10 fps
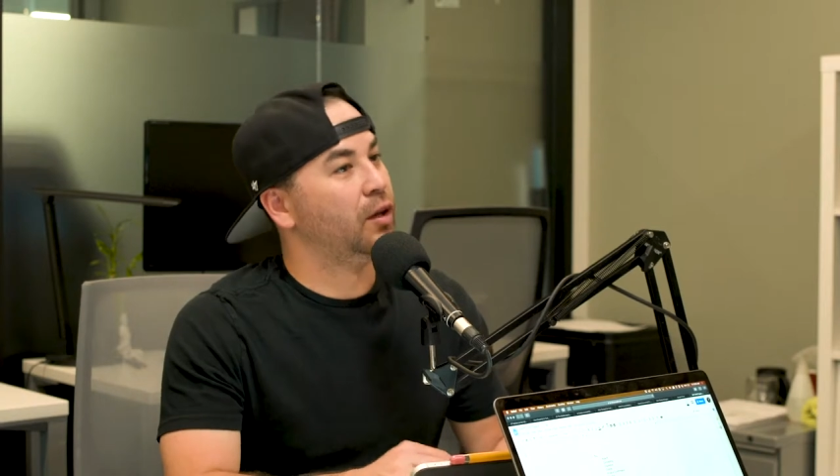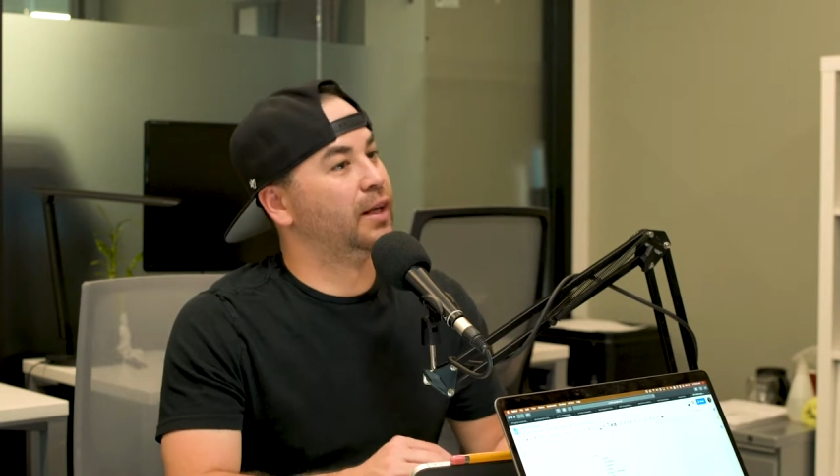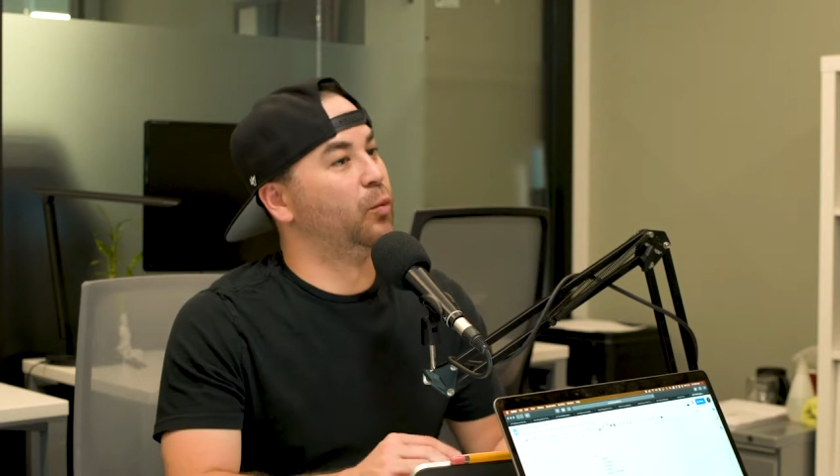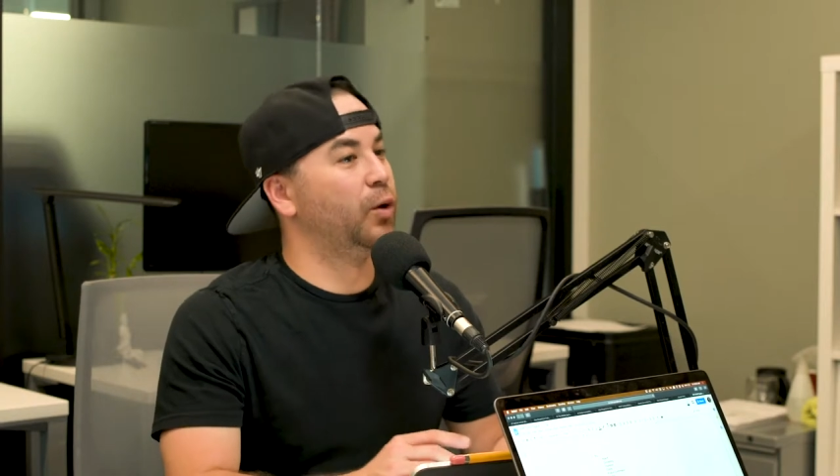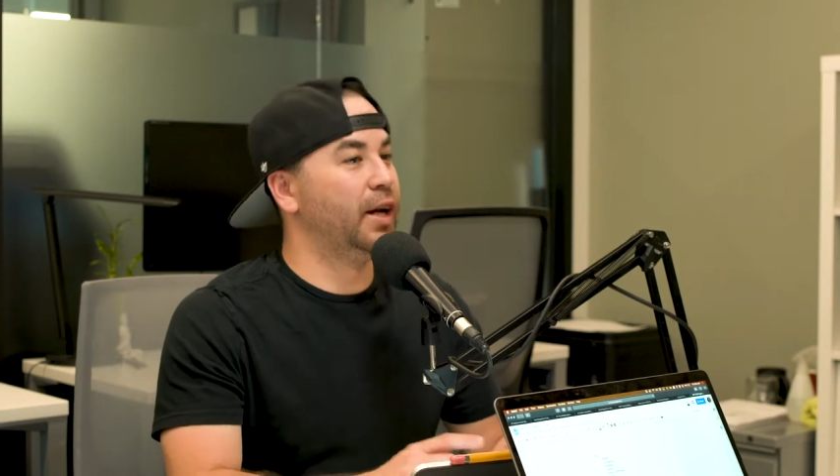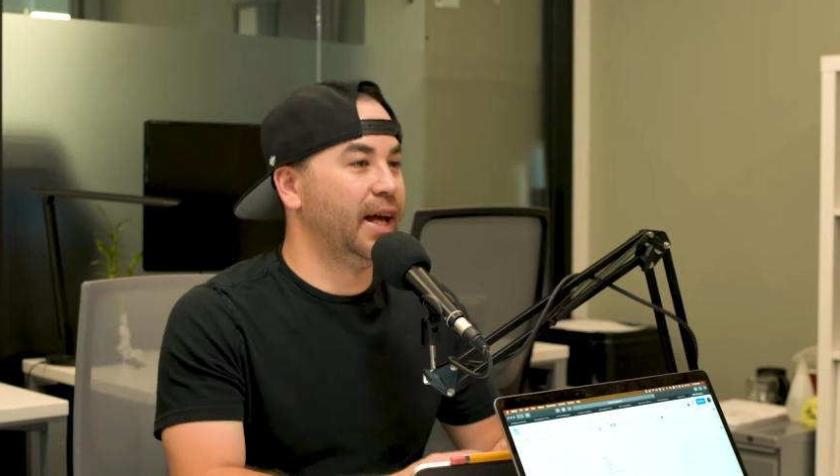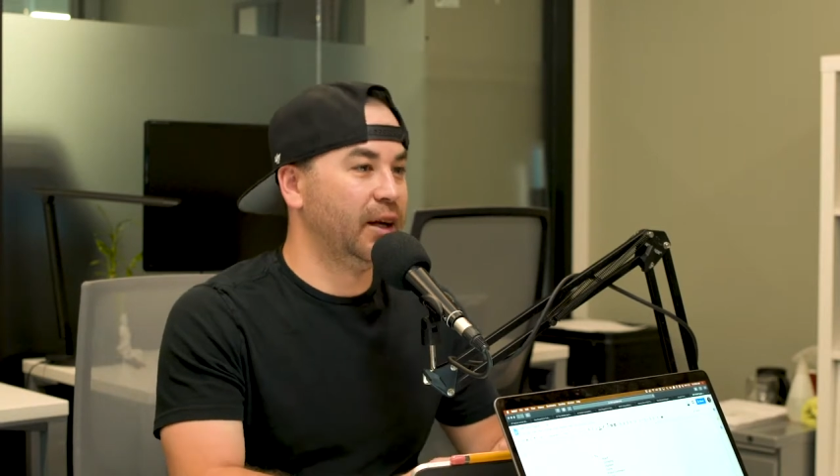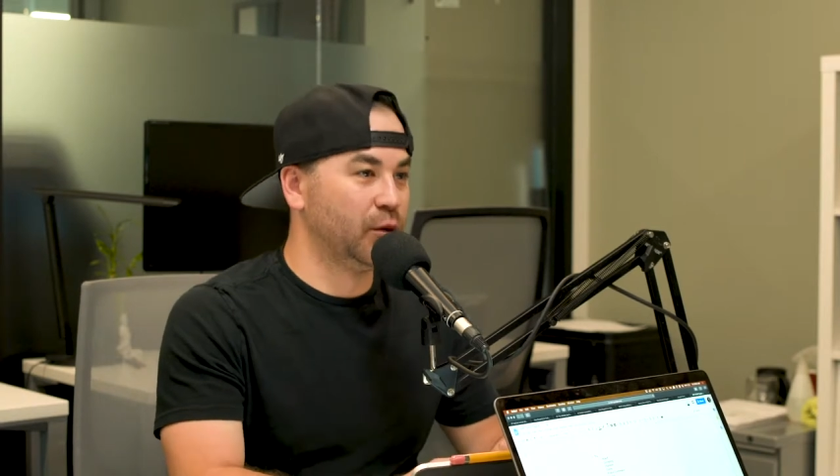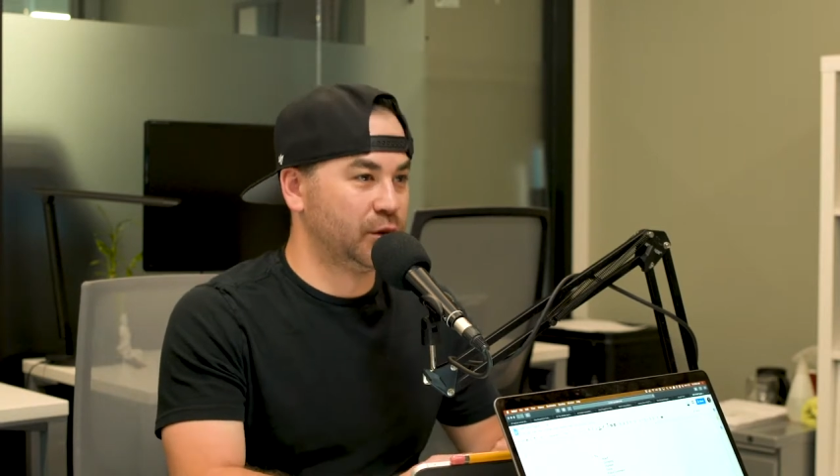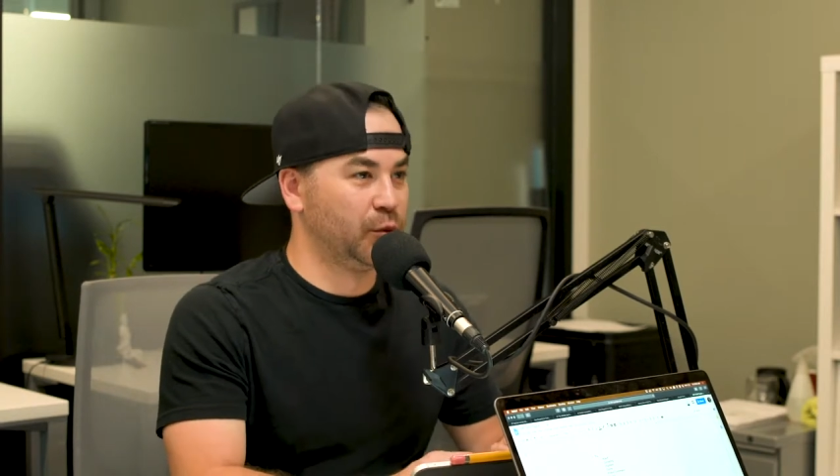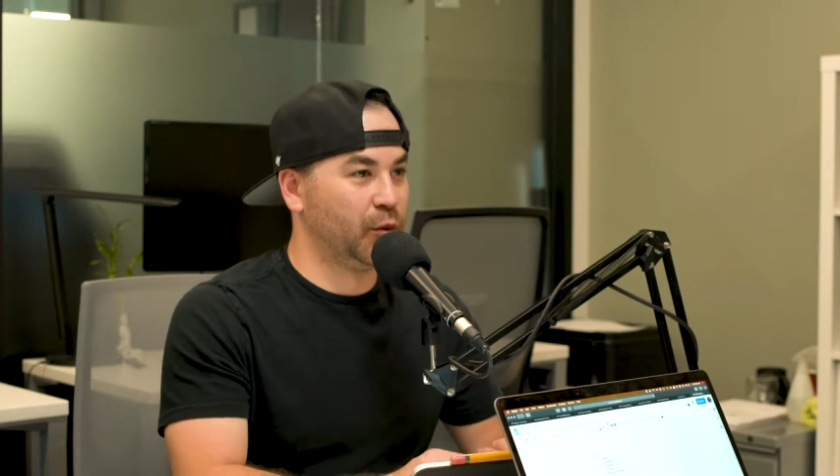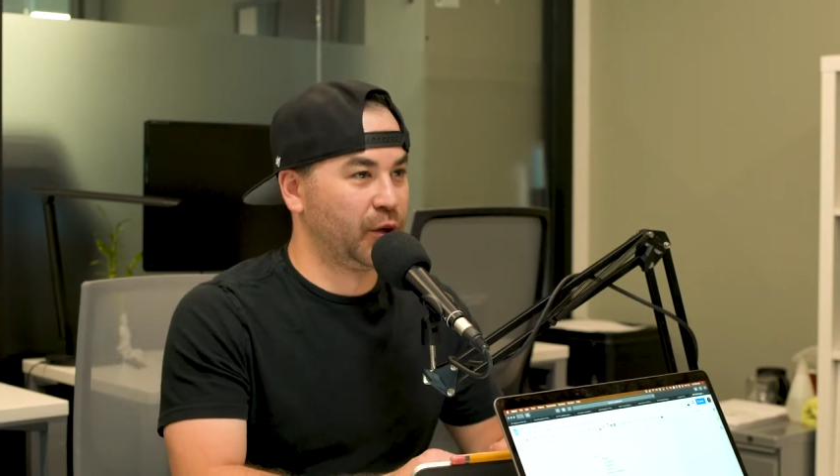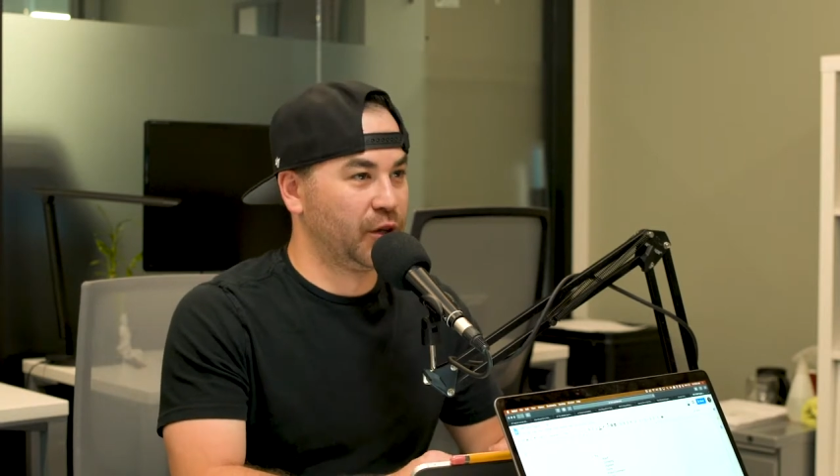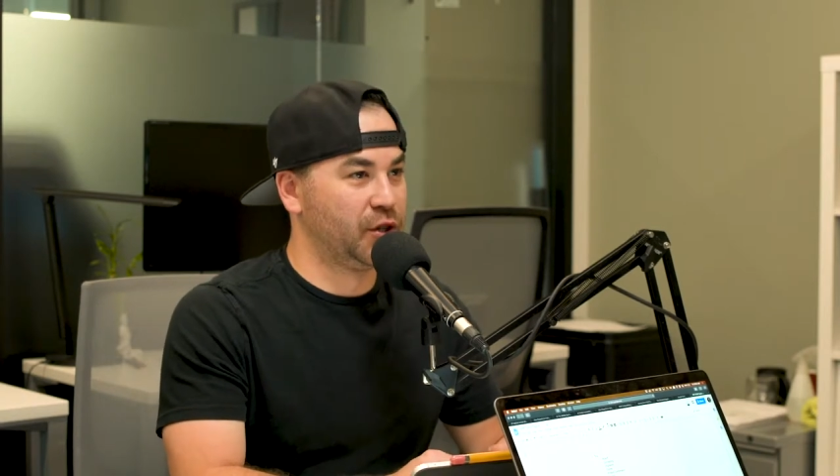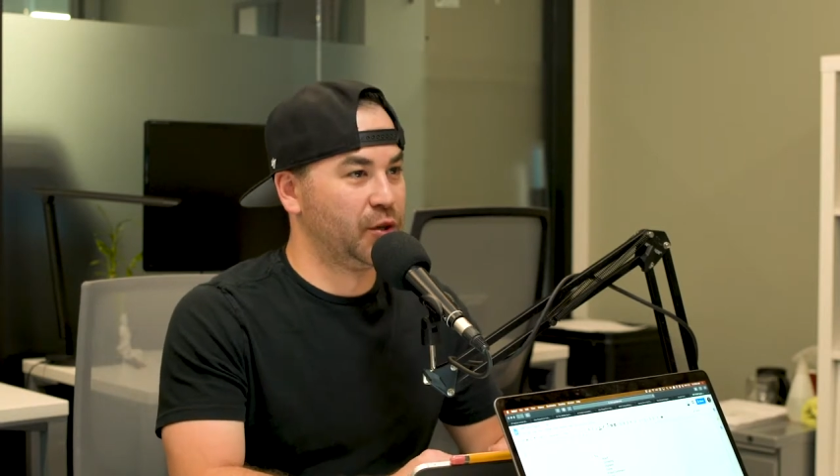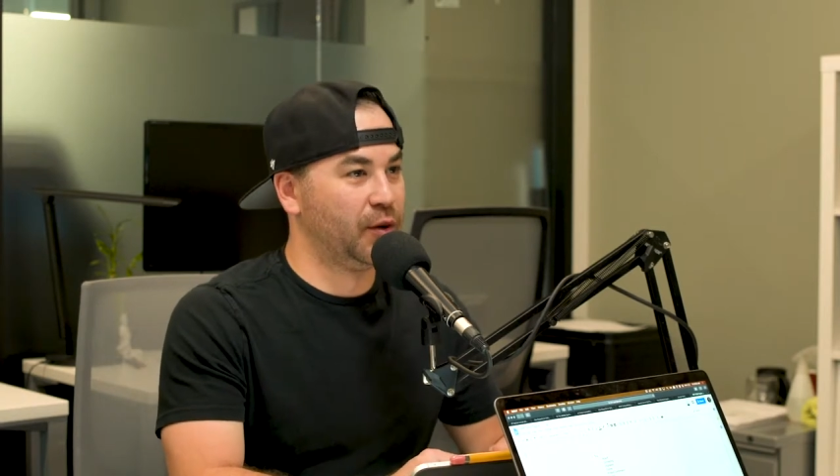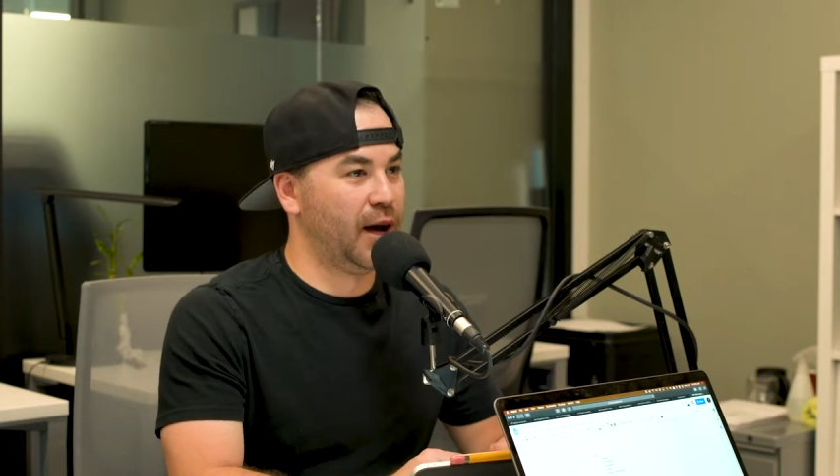like what angles do we want to shoot?